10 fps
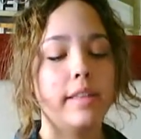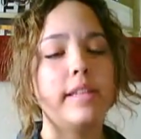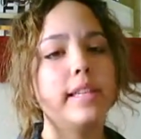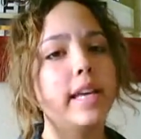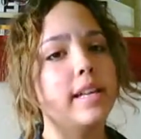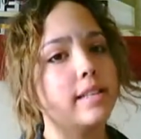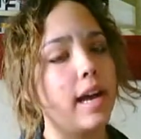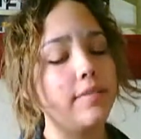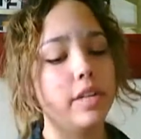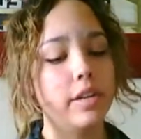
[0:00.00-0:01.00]
The details
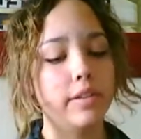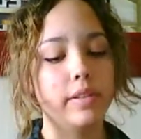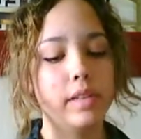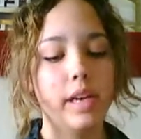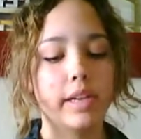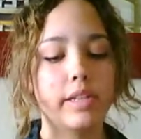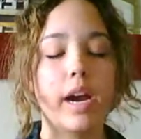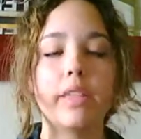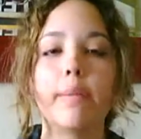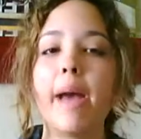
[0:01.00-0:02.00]
often overlooked
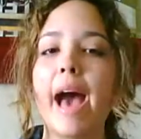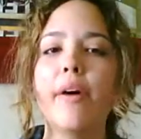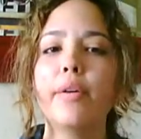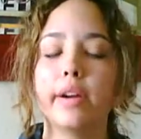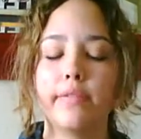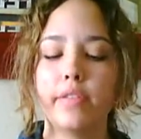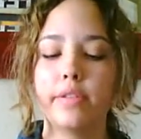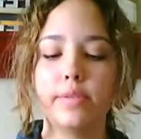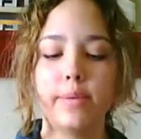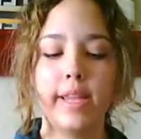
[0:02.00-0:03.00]
are the power of
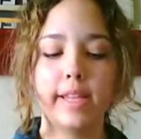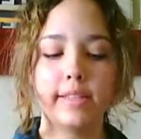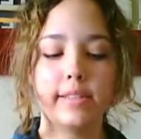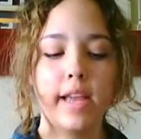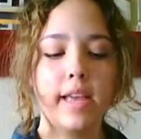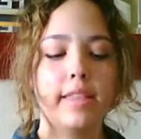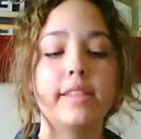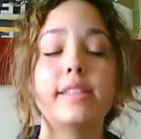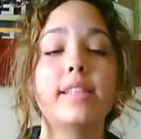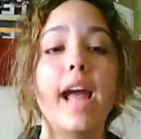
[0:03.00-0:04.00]
those wings,
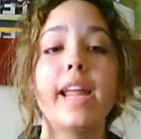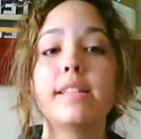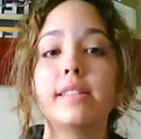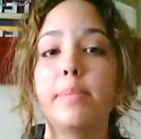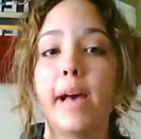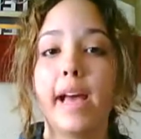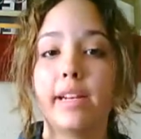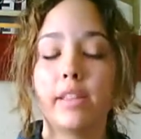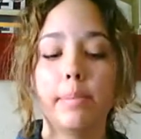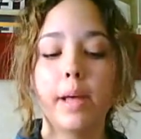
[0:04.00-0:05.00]
the science
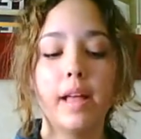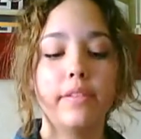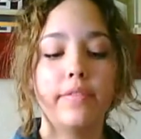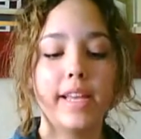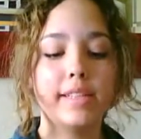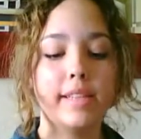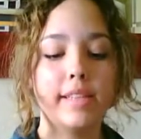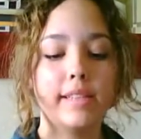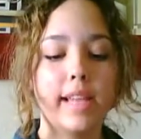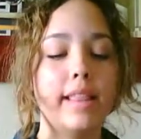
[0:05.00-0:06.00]
behind the bald
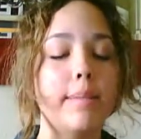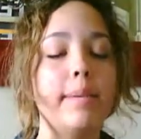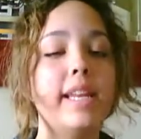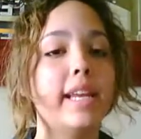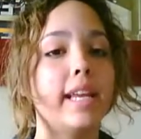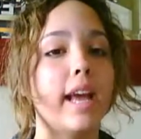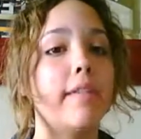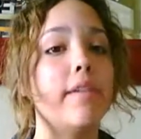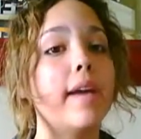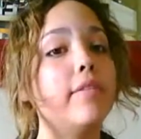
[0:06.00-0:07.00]
faces, and the meaning
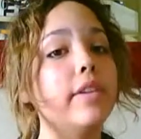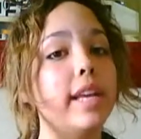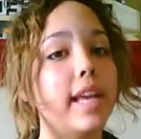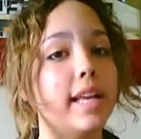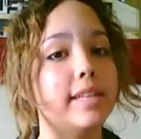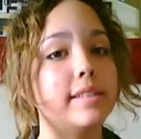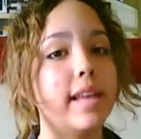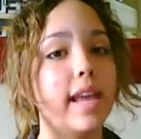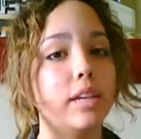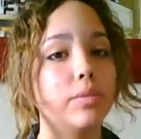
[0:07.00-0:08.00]
of every hiss
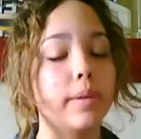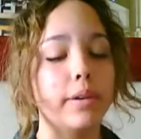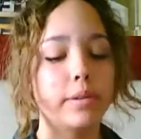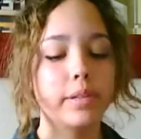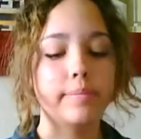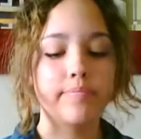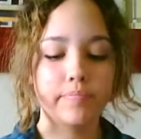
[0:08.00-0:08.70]
and croak.